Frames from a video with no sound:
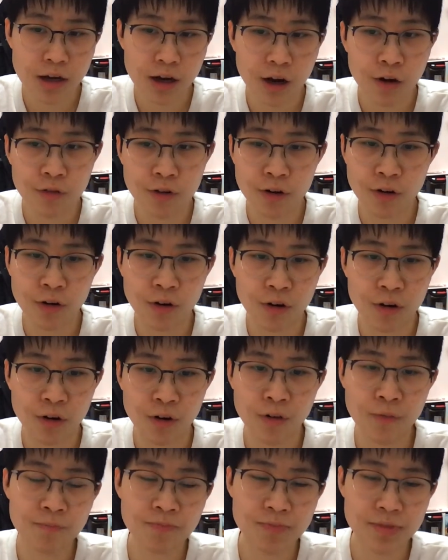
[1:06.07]

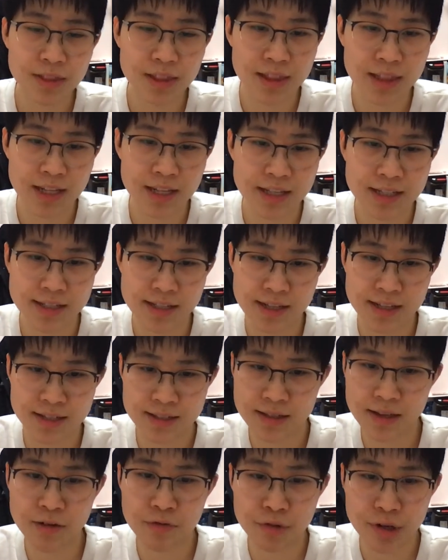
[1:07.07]
Overall, this
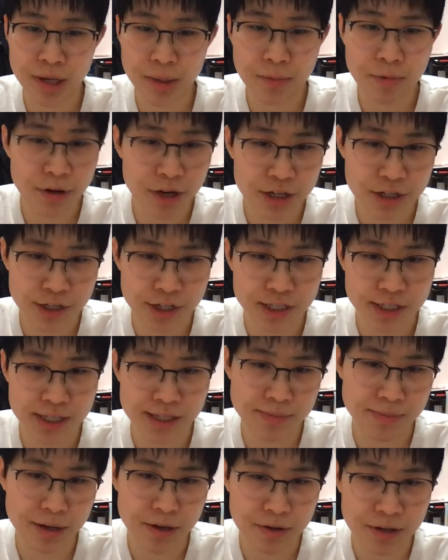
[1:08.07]
is a really precious
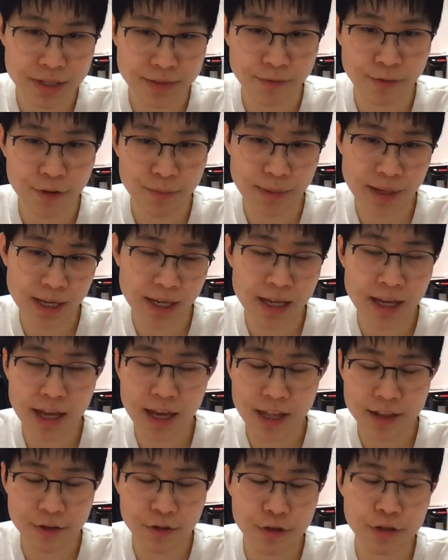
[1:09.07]
experience for me
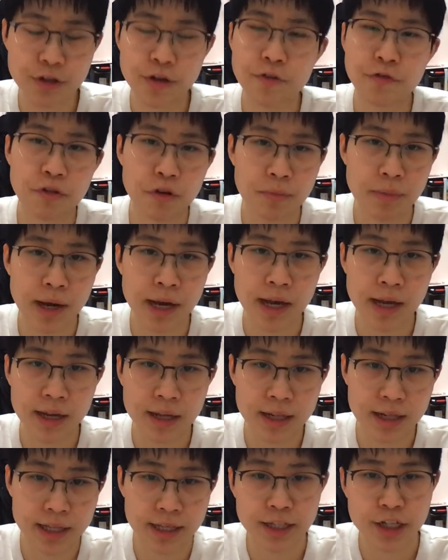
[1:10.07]
and also for my
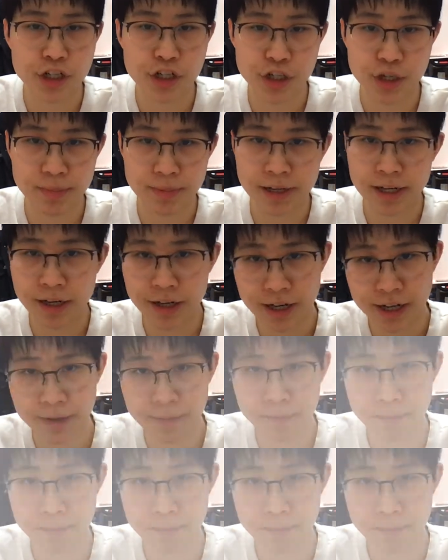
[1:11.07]
leadership learning.